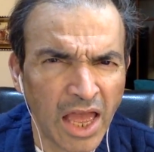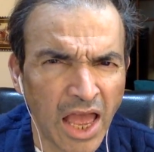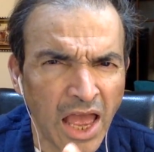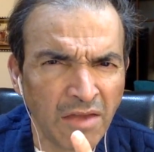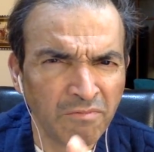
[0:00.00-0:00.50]

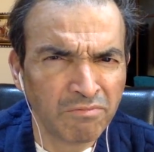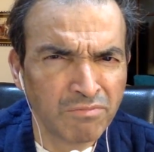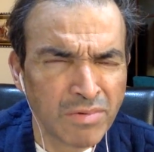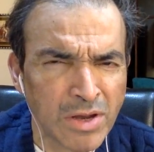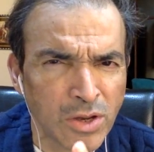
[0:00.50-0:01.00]
I have
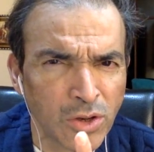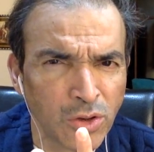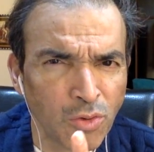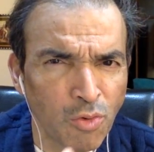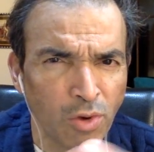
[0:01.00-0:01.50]

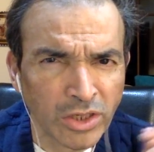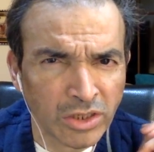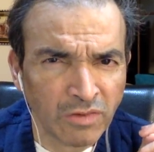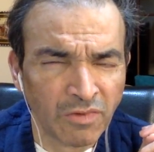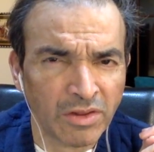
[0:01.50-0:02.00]
2
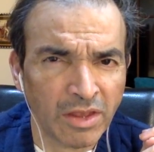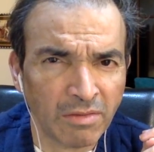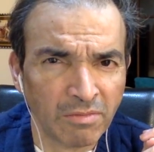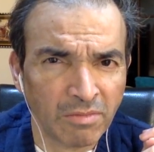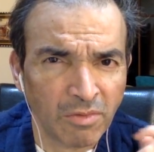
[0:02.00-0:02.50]
questions for
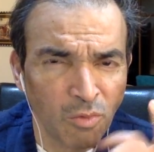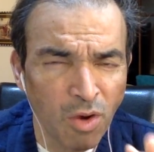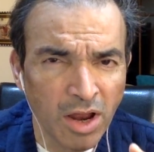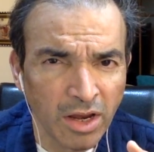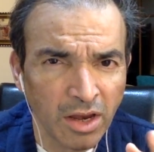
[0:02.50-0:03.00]
them.
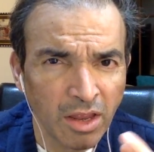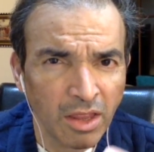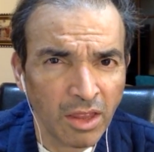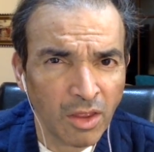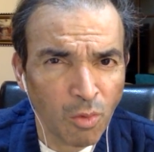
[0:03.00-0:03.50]
One,
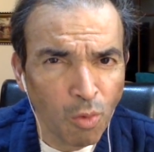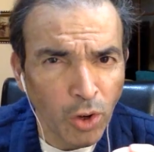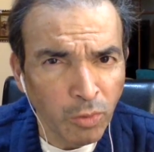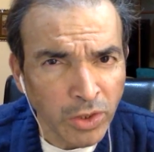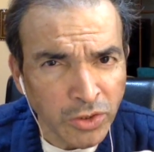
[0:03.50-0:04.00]

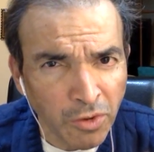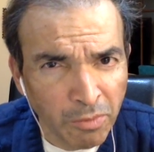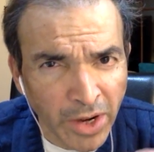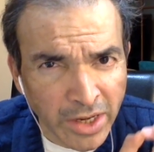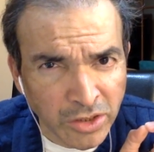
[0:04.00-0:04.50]
what was your
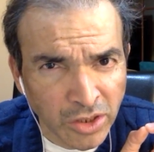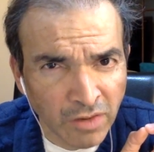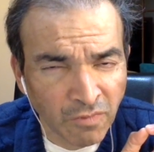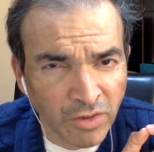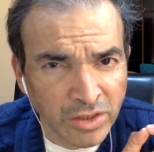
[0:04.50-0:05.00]

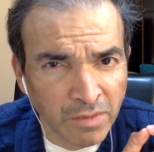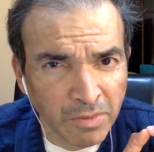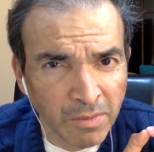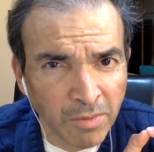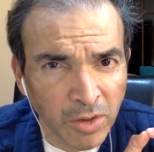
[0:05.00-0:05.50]
prediction for
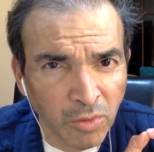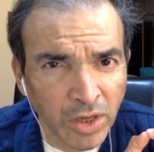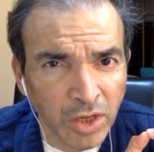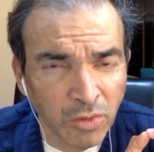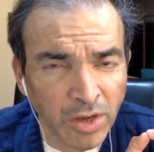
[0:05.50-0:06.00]
September
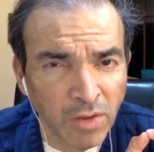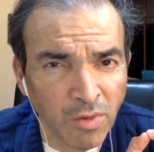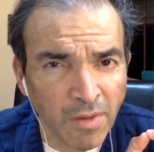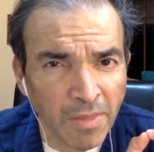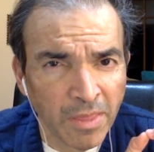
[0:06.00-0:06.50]

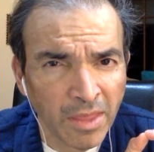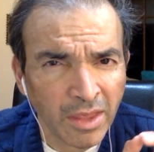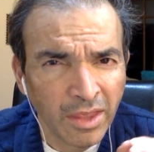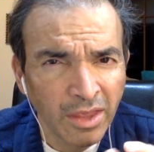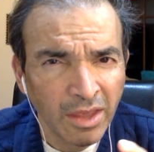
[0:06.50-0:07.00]
2021?
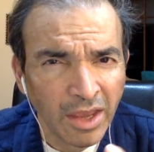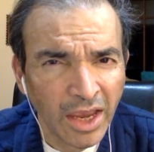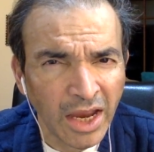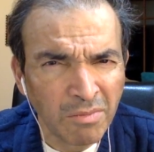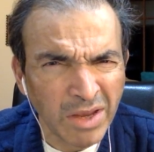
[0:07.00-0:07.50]

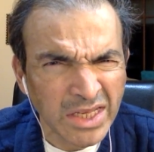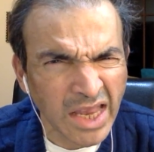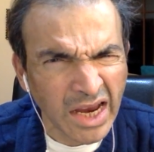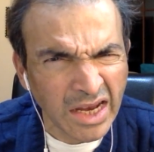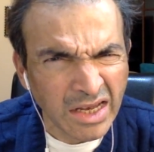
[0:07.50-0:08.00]
And my
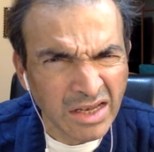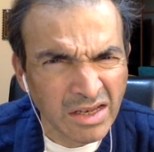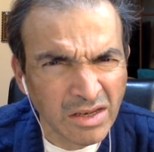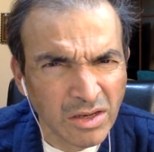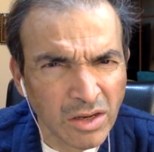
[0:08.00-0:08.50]
second
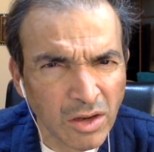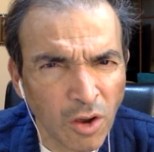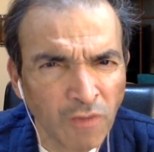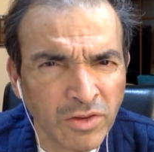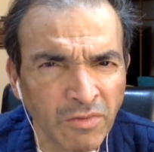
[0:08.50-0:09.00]

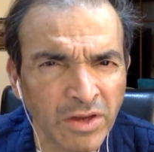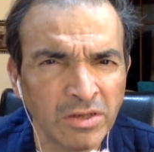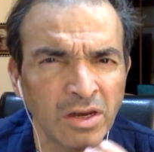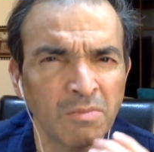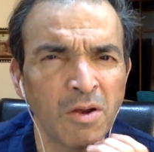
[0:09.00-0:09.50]

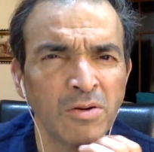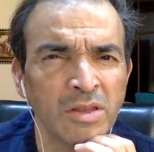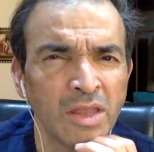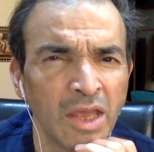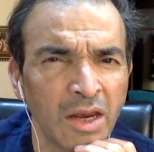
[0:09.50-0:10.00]
observation
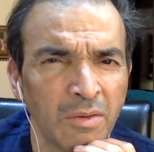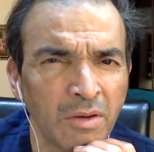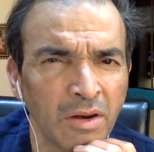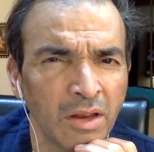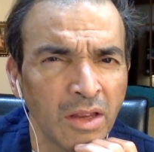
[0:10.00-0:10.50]
about their
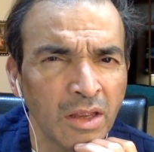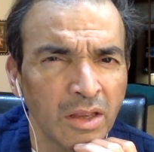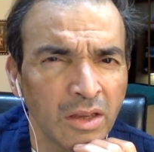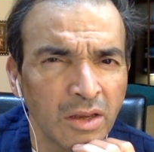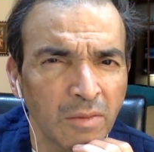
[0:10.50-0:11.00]

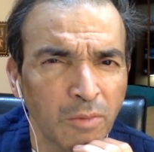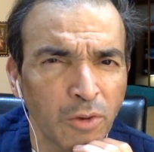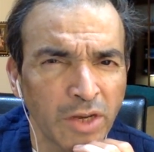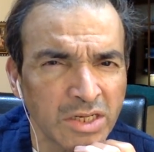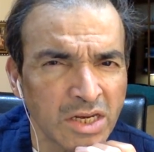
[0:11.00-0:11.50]

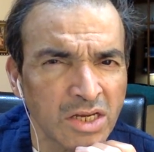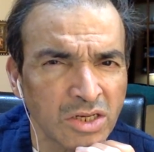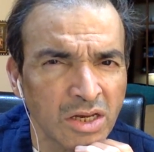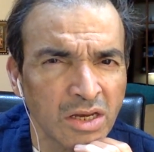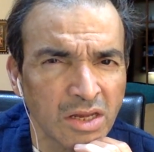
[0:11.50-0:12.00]

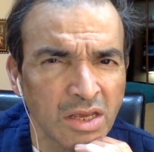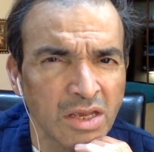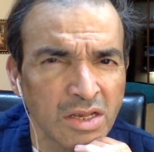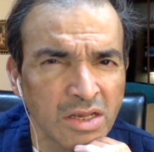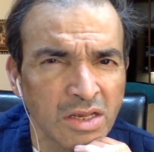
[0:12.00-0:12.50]
protestation
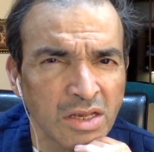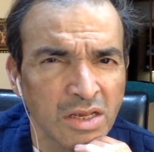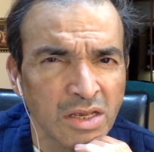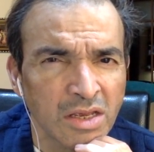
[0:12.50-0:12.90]
is